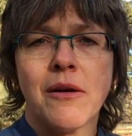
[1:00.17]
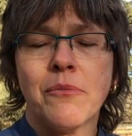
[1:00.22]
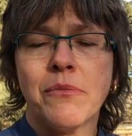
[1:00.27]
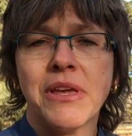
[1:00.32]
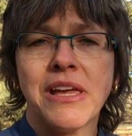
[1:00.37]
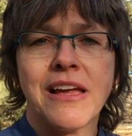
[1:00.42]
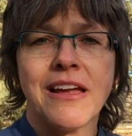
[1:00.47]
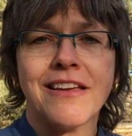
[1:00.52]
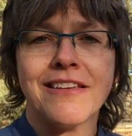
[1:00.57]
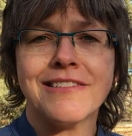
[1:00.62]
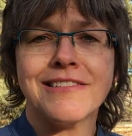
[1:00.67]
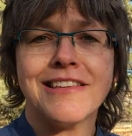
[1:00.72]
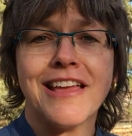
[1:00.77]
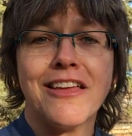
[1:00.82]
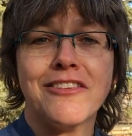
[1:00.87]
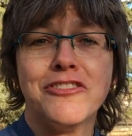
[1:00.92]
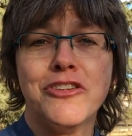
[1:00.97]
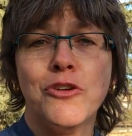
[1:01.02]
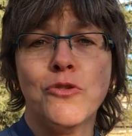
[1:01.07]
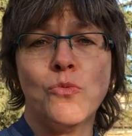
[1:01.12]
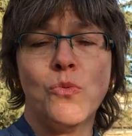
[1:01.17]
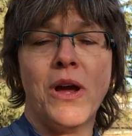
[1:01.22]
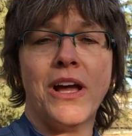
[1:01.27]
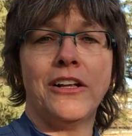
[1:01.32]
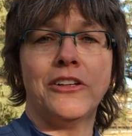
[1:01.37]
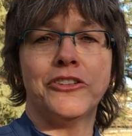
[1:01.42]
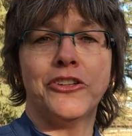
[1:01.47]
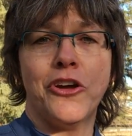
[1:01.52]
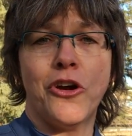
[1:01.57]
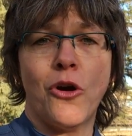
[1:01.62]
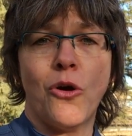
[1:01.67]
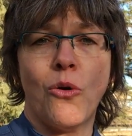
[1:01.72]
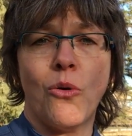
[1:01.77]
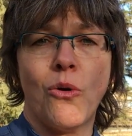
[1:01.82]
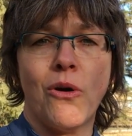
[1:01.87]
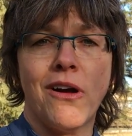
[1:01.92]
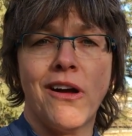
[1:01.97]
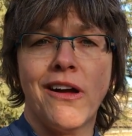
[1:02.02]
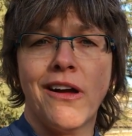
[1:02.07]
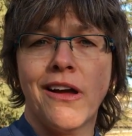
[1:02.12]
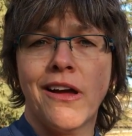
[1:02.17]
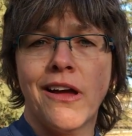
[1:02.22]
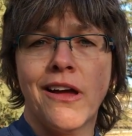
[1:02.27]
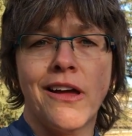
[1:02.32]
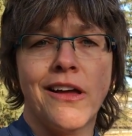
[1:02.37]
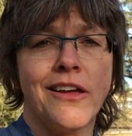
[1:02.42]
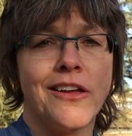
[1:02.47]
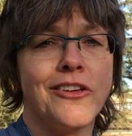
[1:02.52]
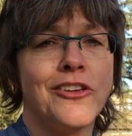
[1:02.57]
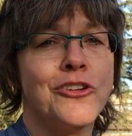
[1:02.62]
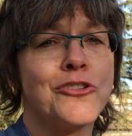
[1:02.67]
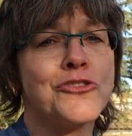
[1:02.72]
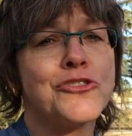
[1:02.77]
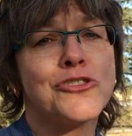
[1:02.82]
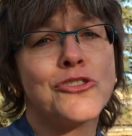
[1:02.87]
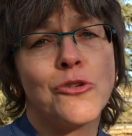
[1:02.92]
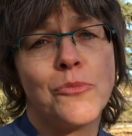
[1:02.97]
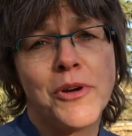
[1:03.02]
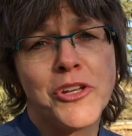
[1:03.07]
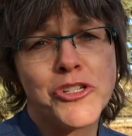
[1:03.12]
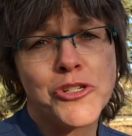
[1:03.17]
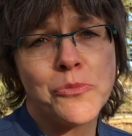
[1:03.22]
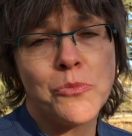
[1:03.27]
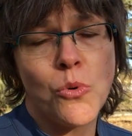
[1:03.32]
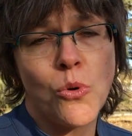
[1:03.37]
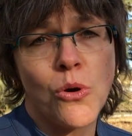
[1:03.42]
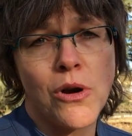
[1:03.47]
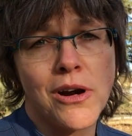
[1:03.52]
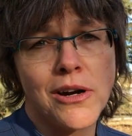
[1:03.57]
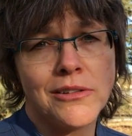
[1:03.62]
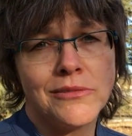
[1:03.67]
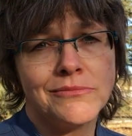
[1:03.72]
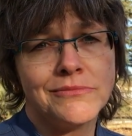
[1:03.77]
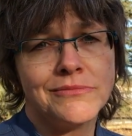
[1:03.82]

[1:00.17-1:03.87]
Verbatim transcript: because, as you well know, you're so much more